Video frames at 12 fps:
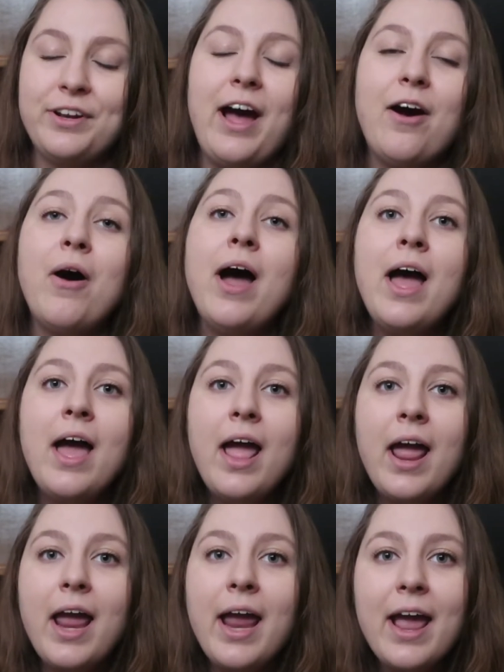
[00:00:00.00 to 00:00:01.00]
now.
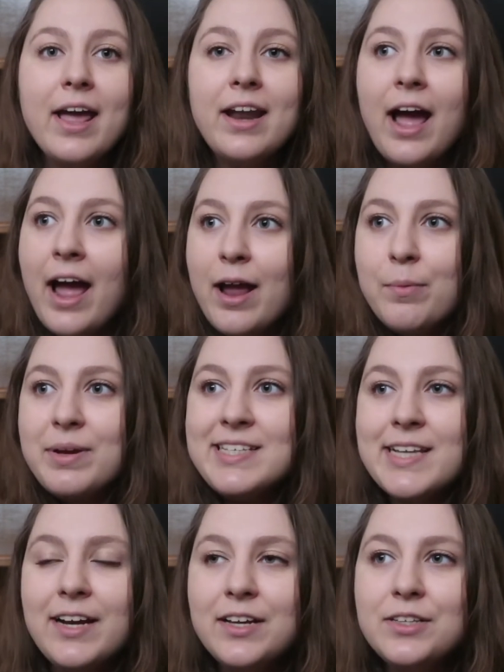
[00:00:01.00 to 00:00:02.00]
And I am
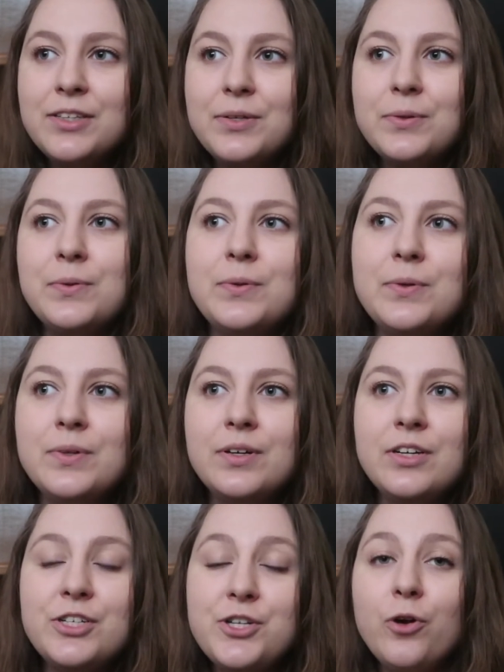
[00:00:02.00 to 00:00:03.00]
excited to
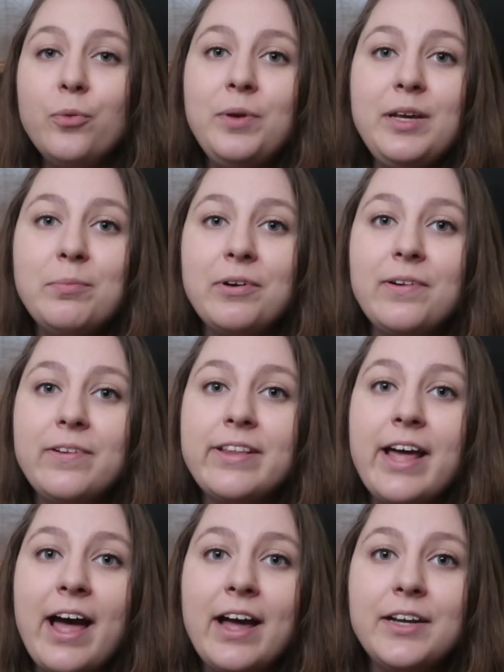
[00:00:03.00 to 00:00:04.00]
show people
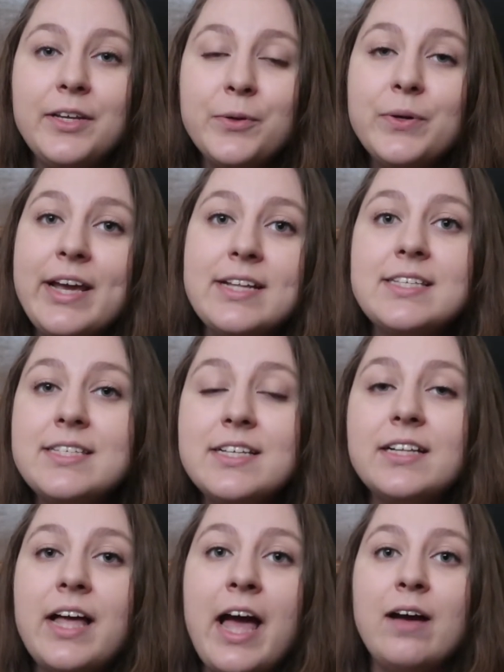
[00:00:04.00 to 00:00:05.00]
that you can
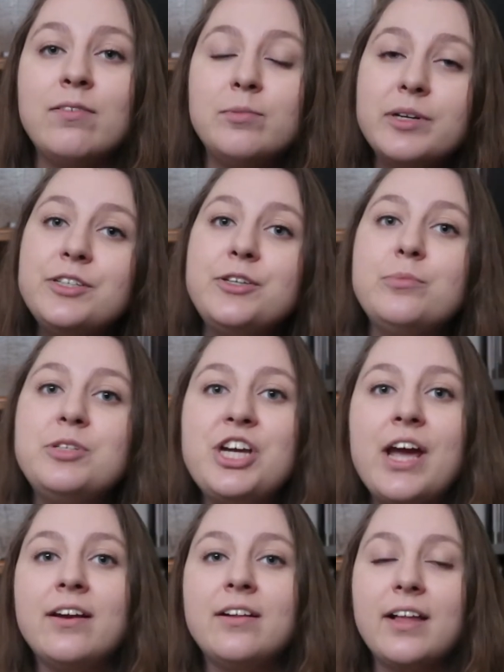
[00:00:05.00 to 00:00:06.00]
still have a Booktube
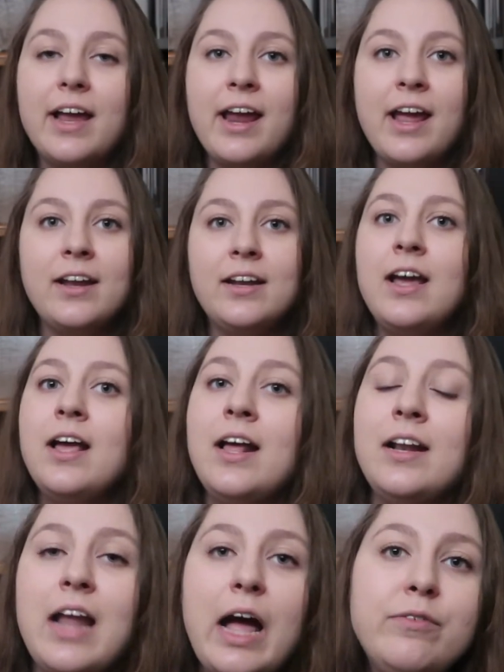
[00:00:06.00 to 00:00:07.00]
channel and
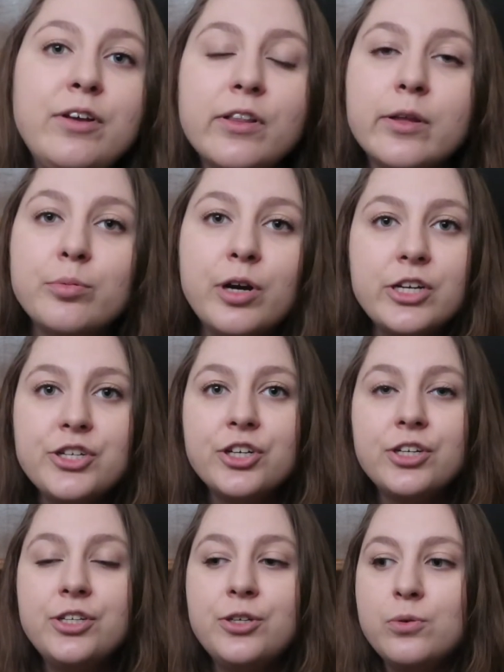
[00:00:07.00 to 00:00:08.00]
not feel the
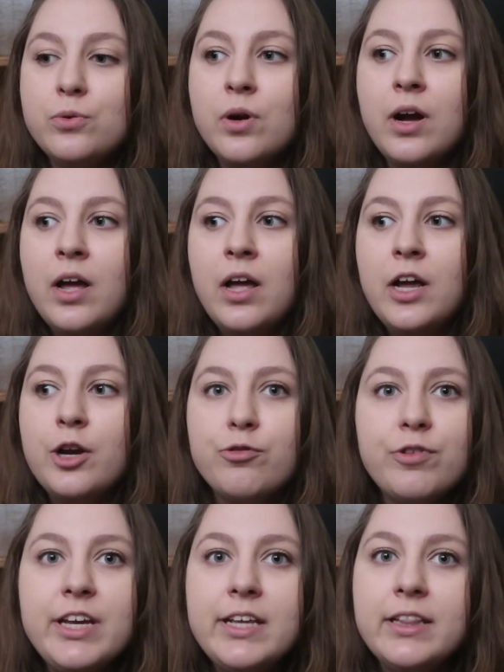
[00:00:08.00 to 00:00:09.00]
pressure to
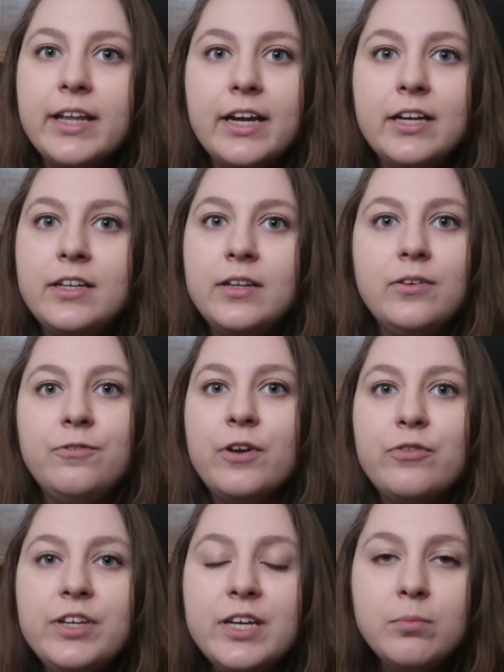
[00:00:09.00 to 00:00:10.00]
read like
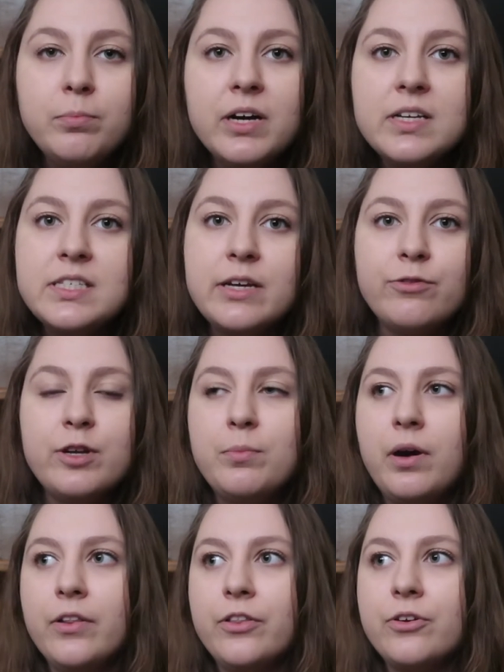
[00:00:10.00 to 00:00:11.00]
15 books every
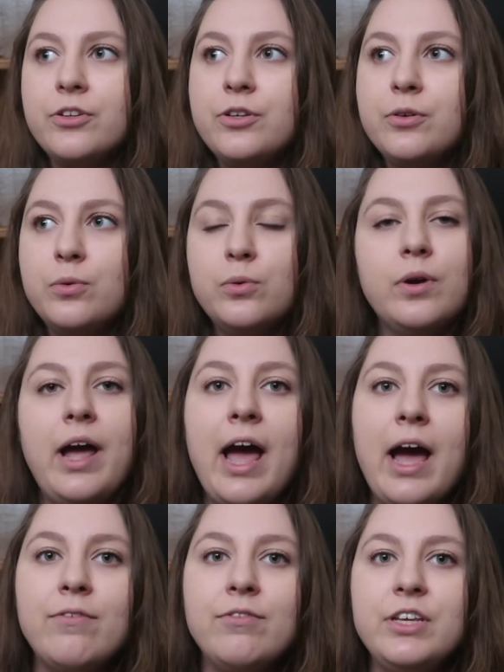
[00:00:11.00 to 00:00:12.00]
month or to
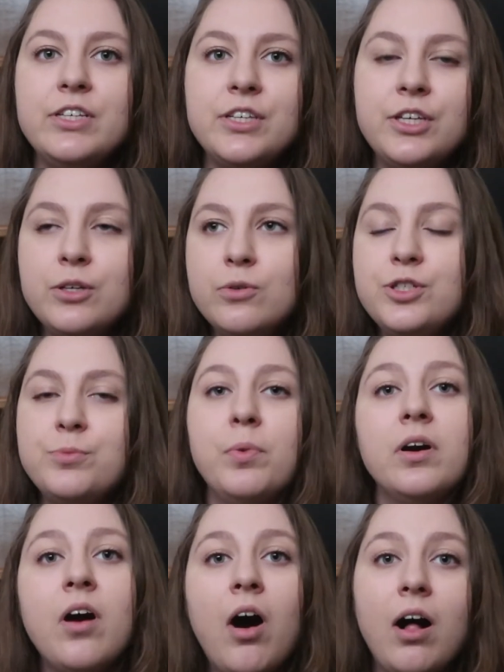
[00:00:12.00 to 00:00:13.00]
have these huge
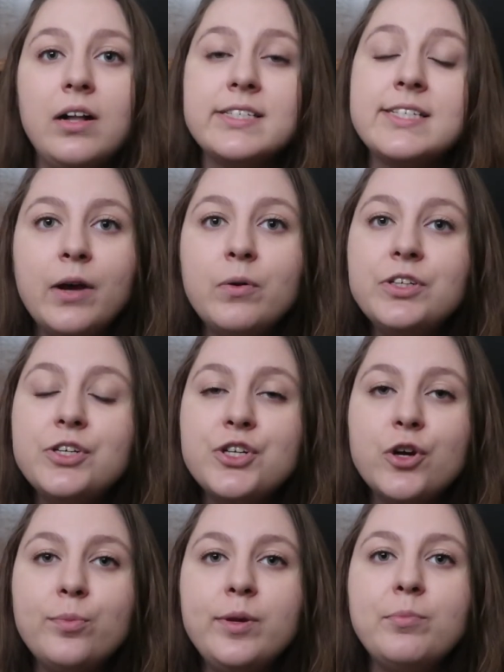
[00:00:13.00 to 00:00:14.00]
book hauls. And I want to
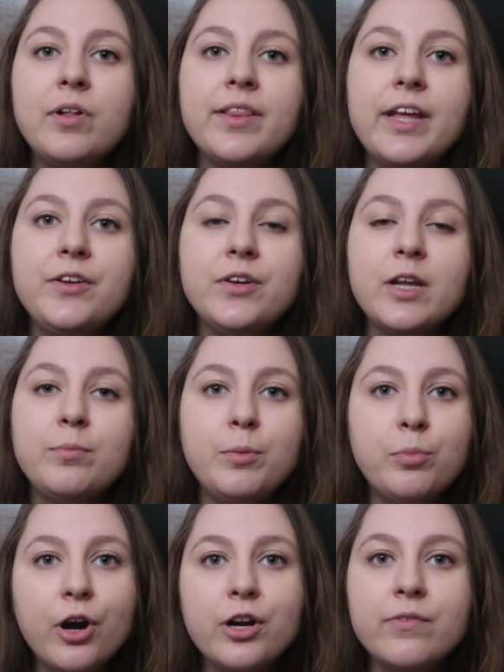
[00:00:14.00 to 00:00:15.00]
show people that you can be
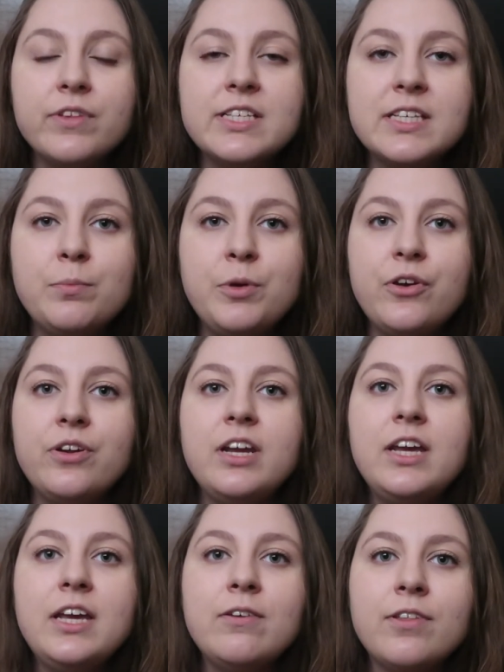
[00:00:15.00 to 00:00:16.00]
part of this
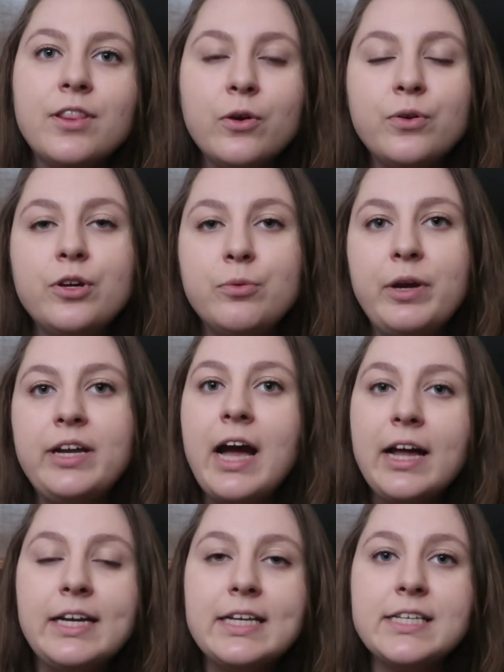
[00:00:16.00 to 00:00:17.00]
community even though you may
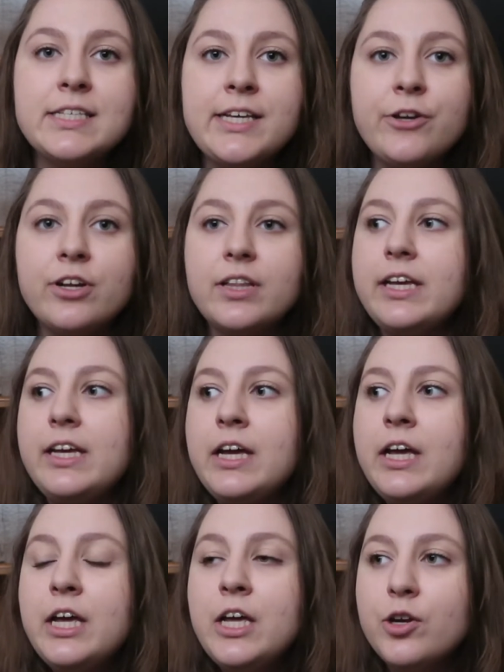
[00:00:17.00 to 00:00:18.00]
not
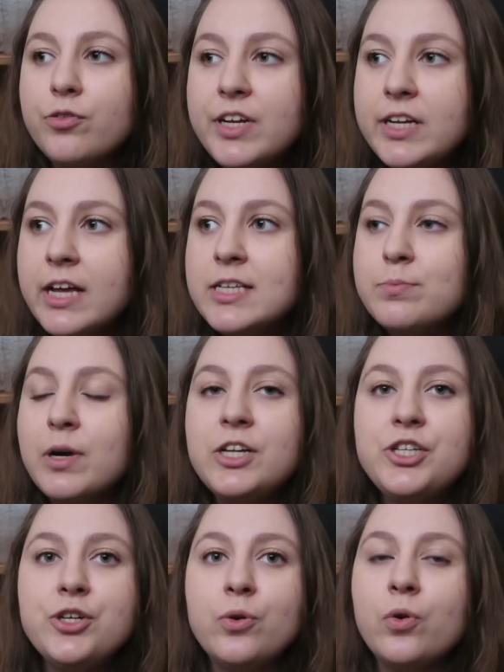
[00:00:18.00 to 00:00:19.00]
necessarily read as
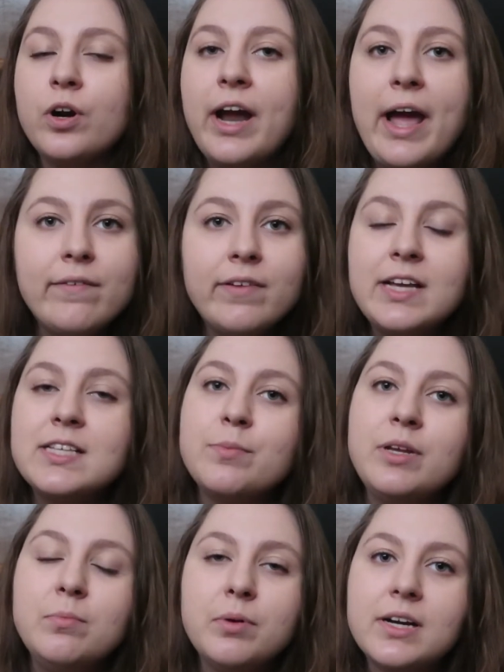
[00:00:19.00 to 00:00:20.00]
much or have as
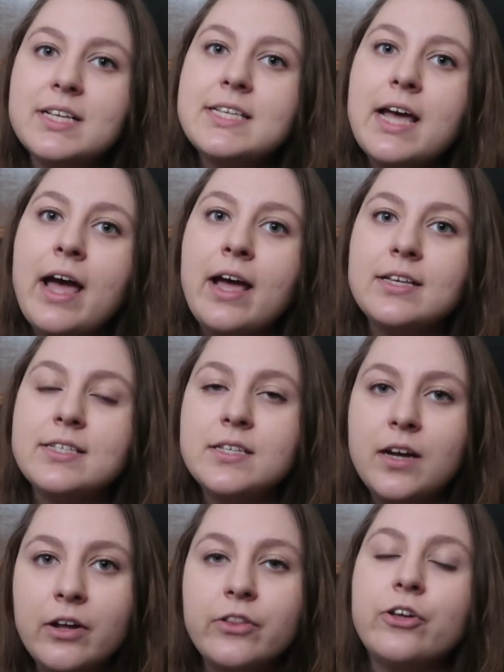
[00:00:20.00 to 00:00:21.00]
many books
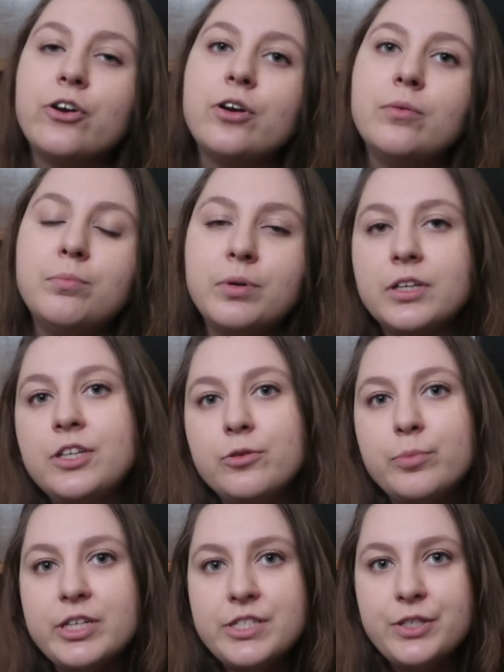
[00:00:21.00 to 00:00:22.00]
as other
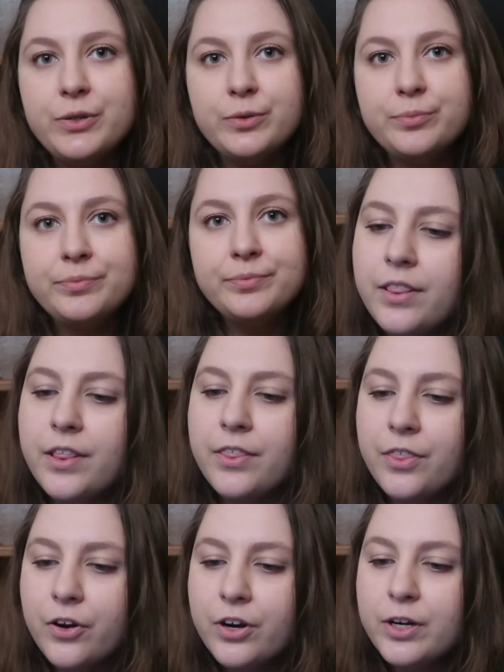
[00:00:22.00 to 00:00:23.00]
booktubers do. The
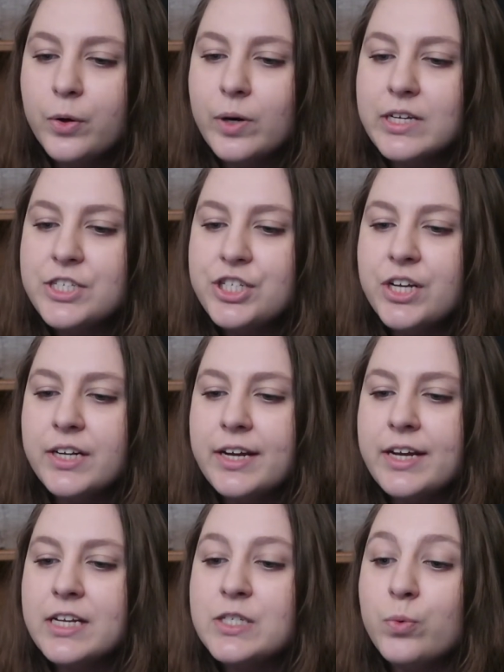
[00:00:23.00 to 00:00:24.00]
third question
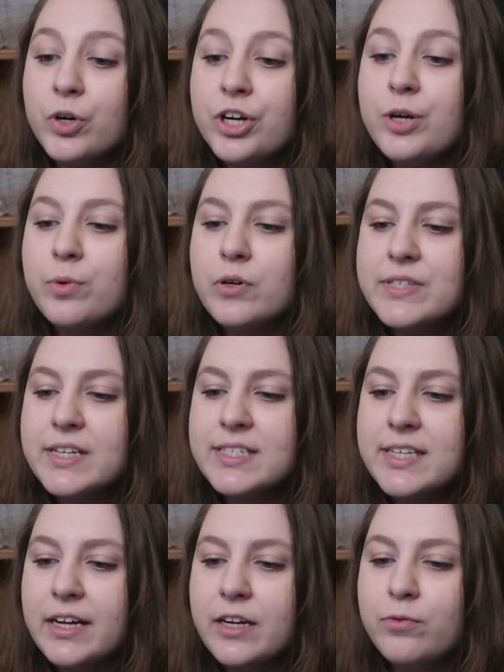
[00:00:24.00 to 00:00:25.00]
is, what are you most
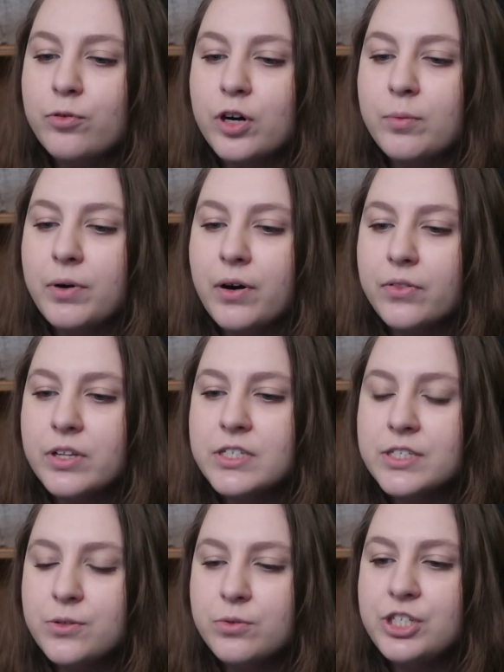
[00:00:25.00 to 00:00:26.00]
excited for about
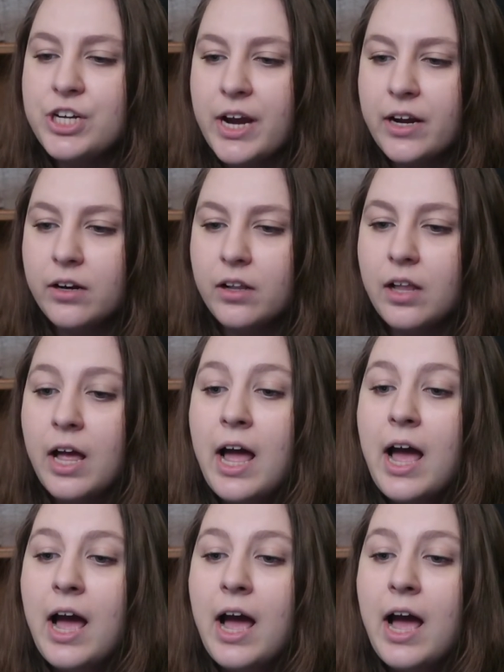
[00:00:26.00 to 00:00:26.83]
this new channel?